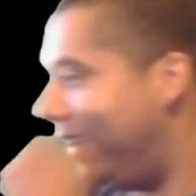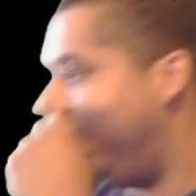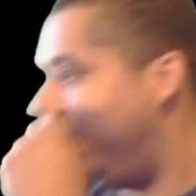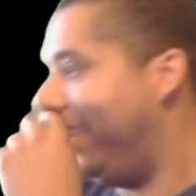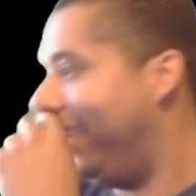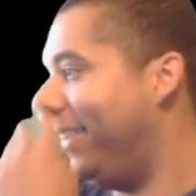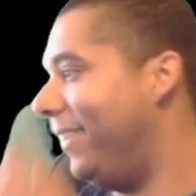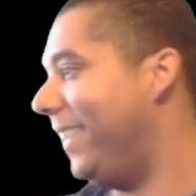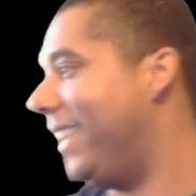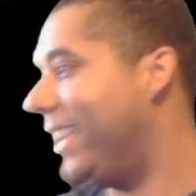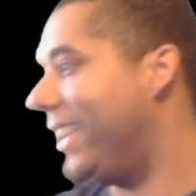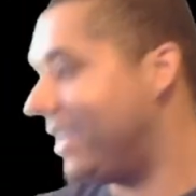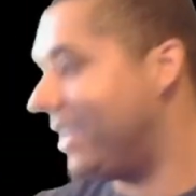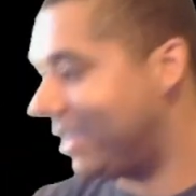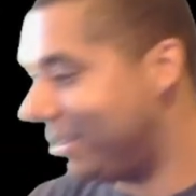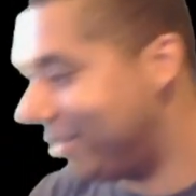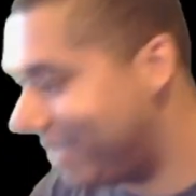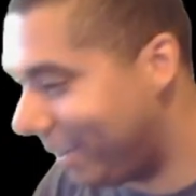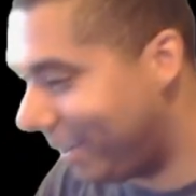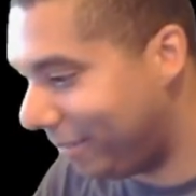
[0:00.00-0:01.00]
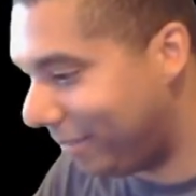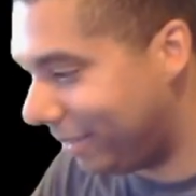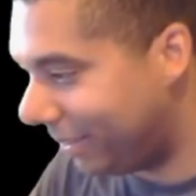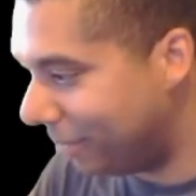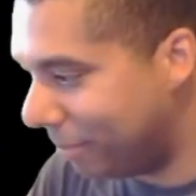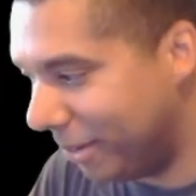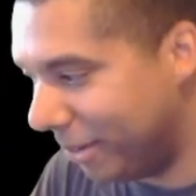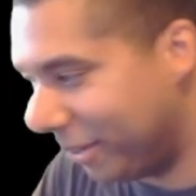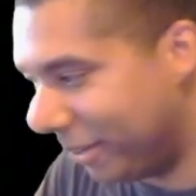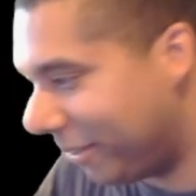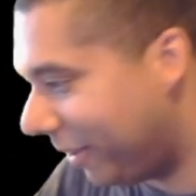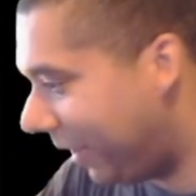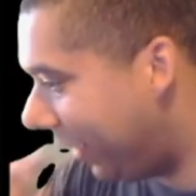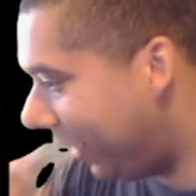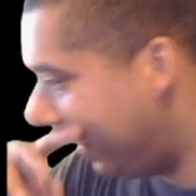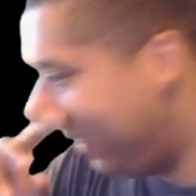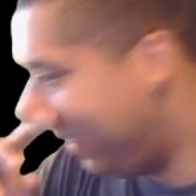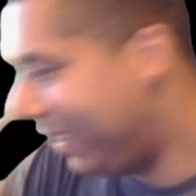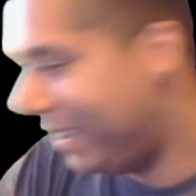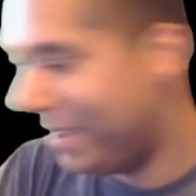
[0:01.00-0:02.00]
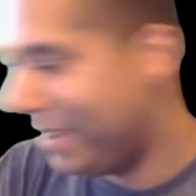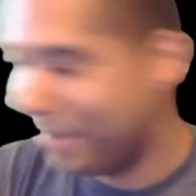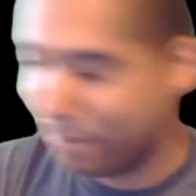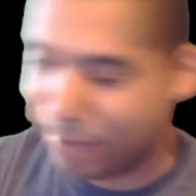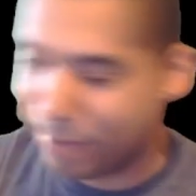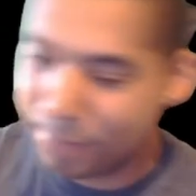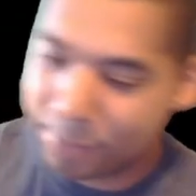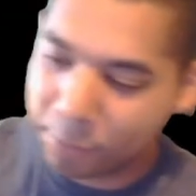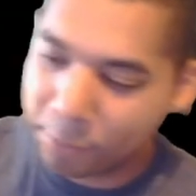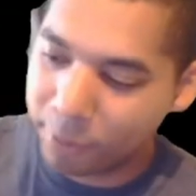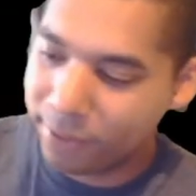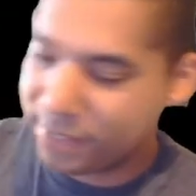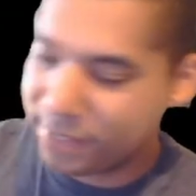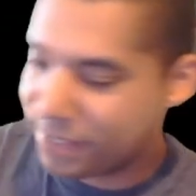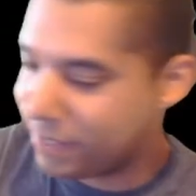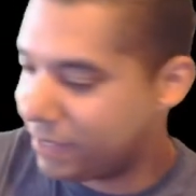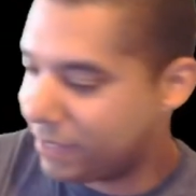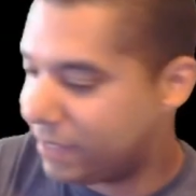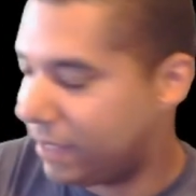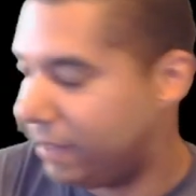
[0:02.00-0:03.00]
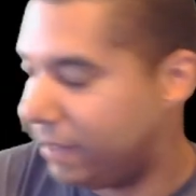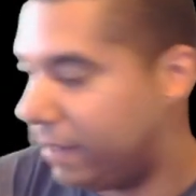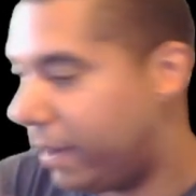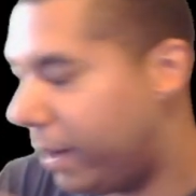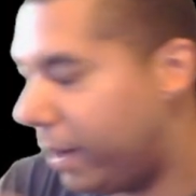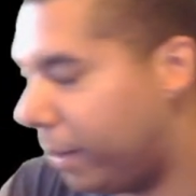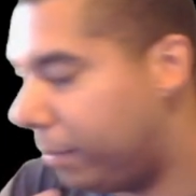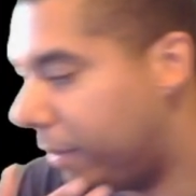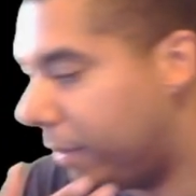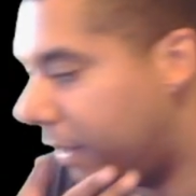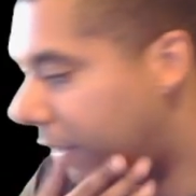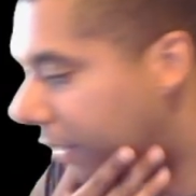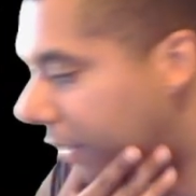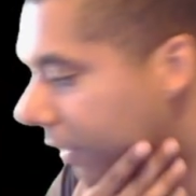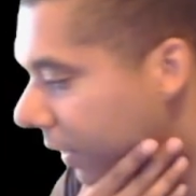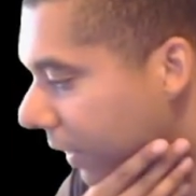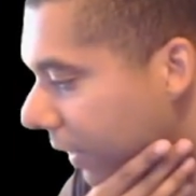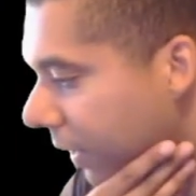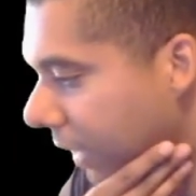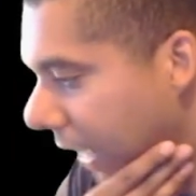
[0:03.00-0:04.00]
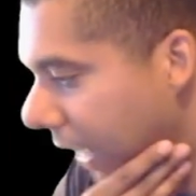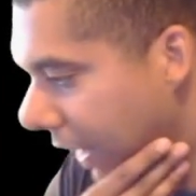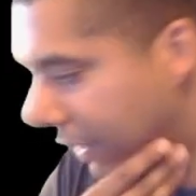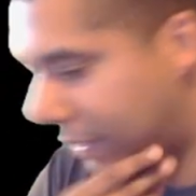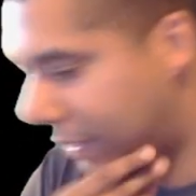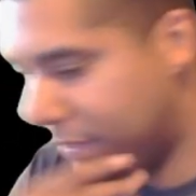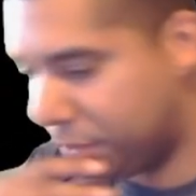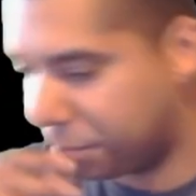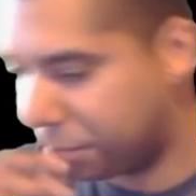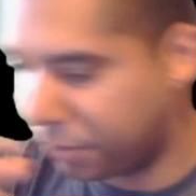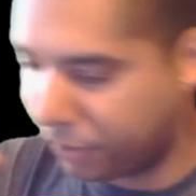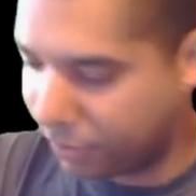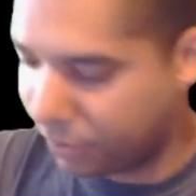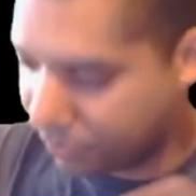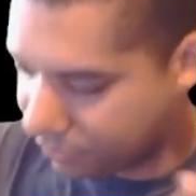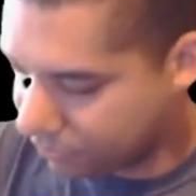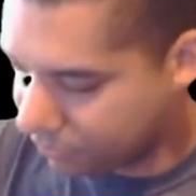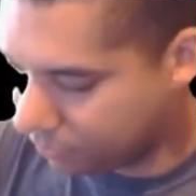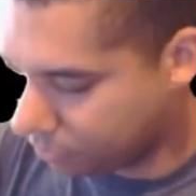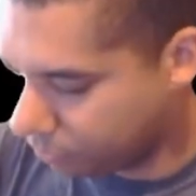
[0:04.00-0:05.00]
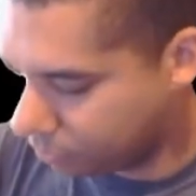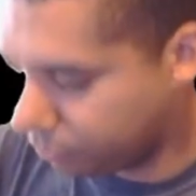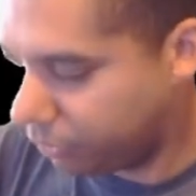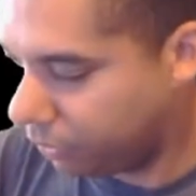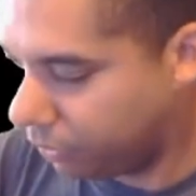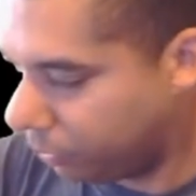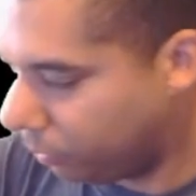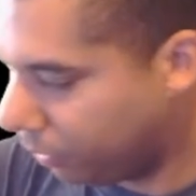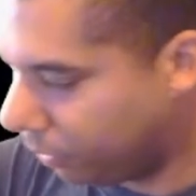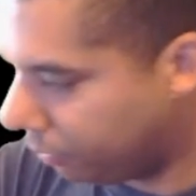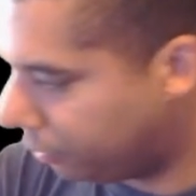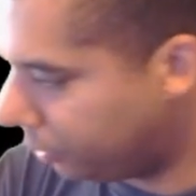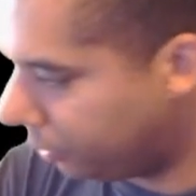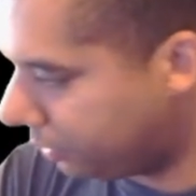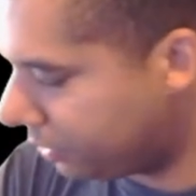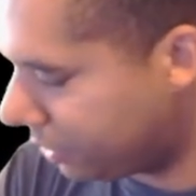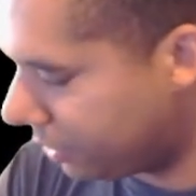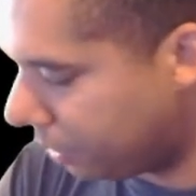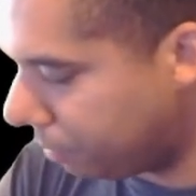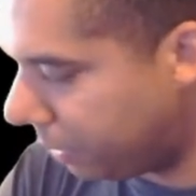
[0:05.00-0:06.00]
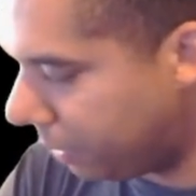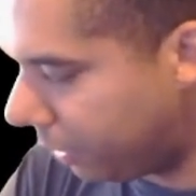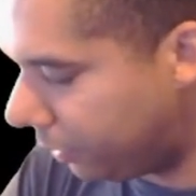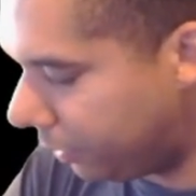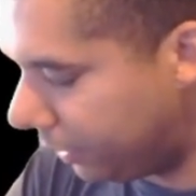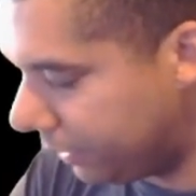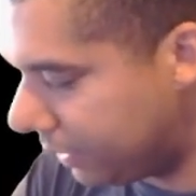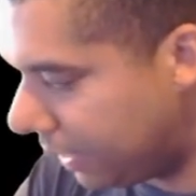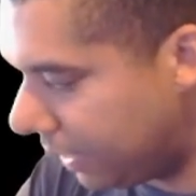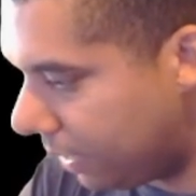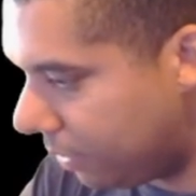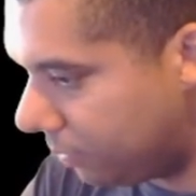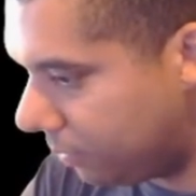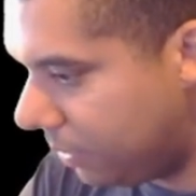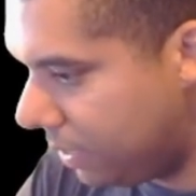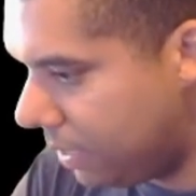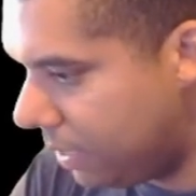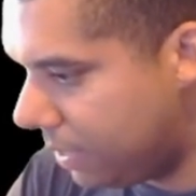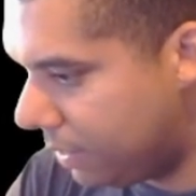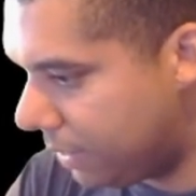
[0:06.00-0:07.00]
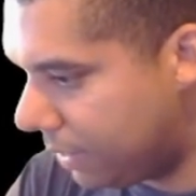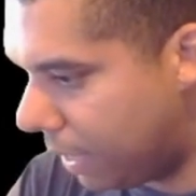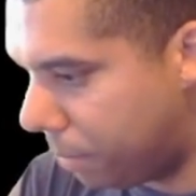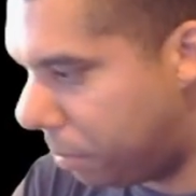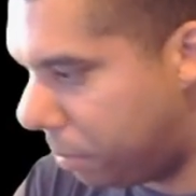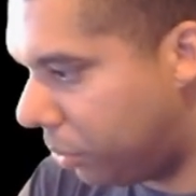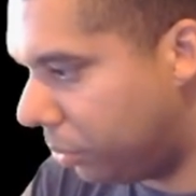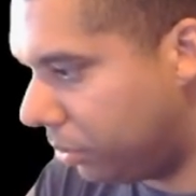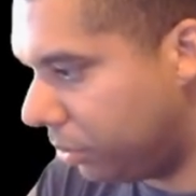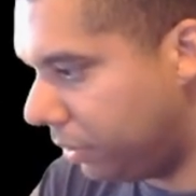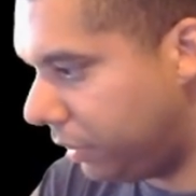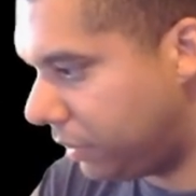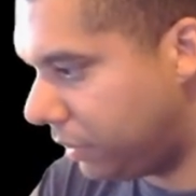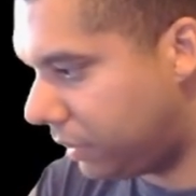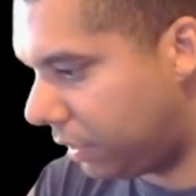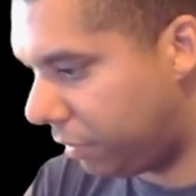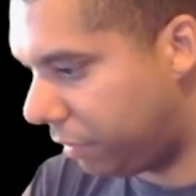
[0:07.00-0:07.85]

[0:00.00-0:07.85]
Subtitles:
because I'm dropping the book, right? Maybe one sneaks in there, but at this point, I do really want to focus on paring down that pull list.